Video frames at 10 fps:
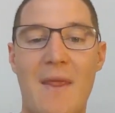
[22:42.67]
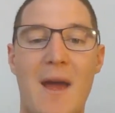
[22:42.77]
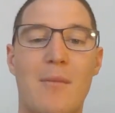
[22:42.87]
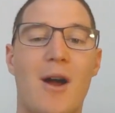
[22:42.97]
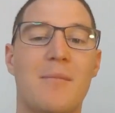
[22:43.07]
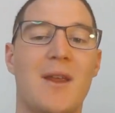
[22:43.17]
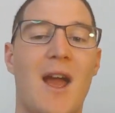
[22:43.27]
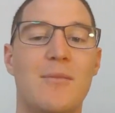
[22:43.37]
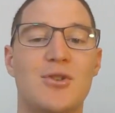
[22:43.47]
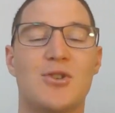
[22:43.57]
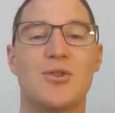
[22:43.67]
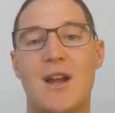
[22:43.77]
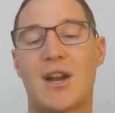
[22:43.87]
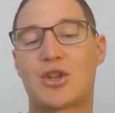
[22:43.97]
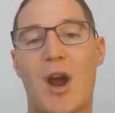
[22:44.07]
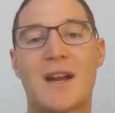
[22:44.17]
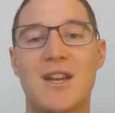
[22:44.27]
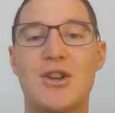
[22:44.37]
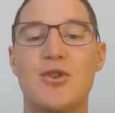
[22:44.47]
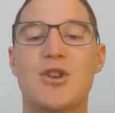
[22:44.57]
and that might be able to
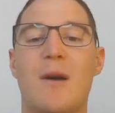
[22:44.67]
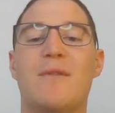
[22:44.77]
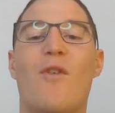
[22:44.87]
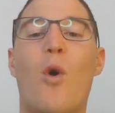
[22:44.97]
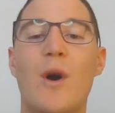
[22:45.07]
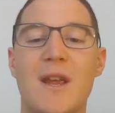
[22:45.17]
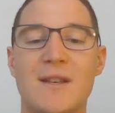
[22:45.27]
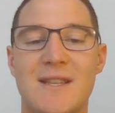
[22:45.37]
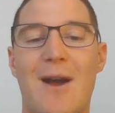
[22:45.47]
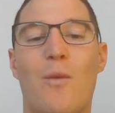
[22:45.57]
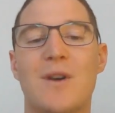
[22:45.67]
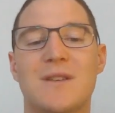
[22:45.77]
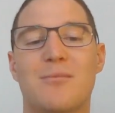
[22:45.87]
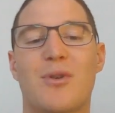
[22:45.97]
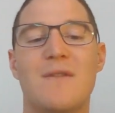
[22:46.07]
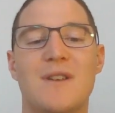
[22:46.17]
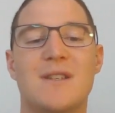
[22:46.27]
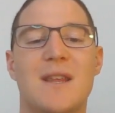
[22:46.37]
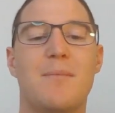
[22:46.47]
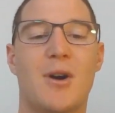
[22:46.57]
attract a new type of audience that wasn't
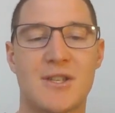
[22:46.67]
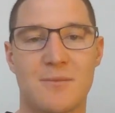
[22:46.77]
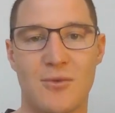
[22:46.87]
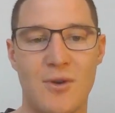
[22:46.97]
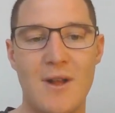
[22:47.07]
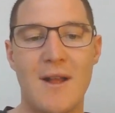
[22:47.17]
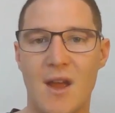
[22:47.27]
previously possible.